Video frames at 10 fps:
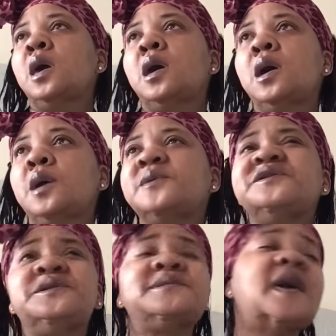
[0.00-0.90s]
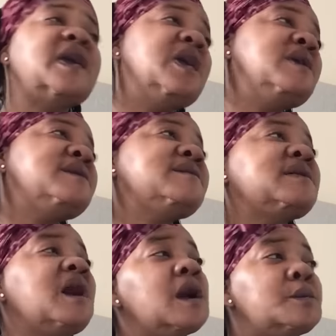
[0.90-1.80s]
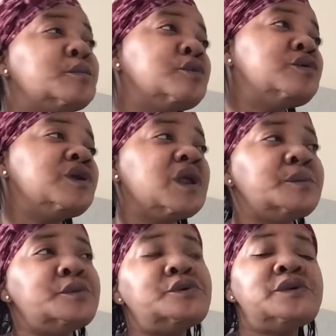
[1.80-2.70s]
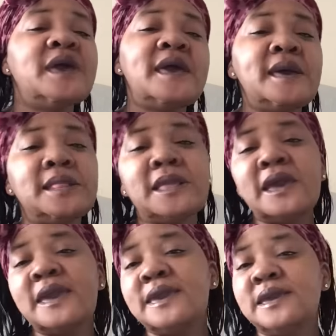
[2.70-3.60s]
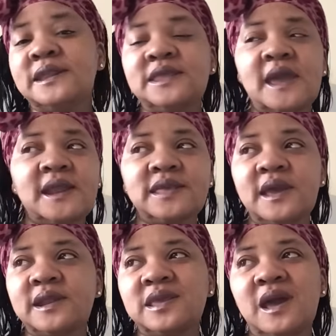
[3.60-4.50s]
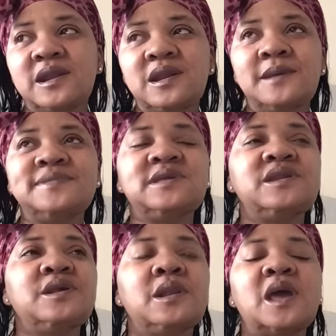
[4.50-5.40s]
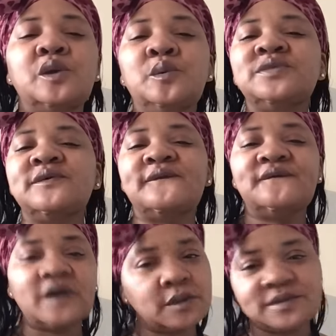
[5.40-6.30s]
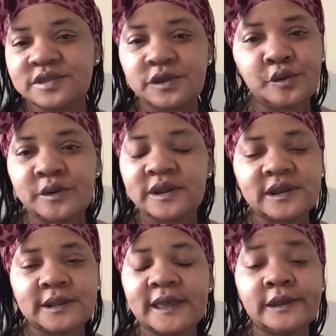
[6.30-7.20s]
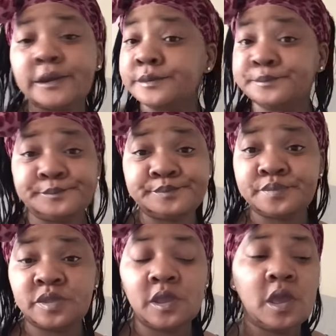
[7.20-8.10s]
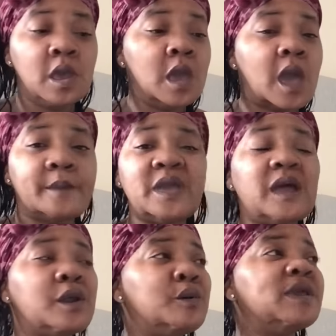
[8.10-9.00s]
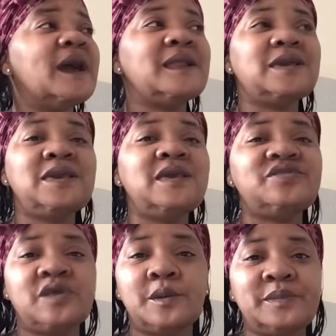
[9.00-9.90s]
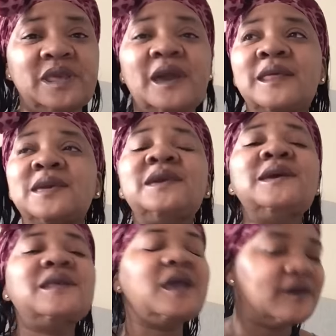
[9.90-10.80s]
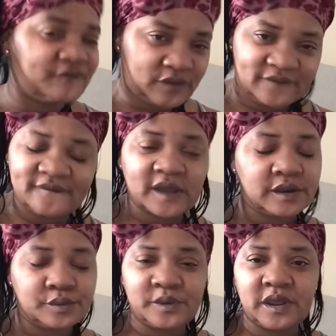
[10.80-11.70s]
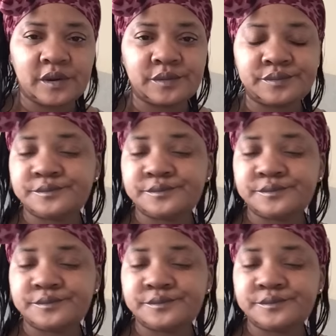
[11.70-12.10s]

Because she was like, he just uprooted and moved to LA and yada, yada, yada. And I'm sitting there like, what the fuck was he doing in Atlanta? I mean, I know he got a kid there, but he got a kid every fucking where.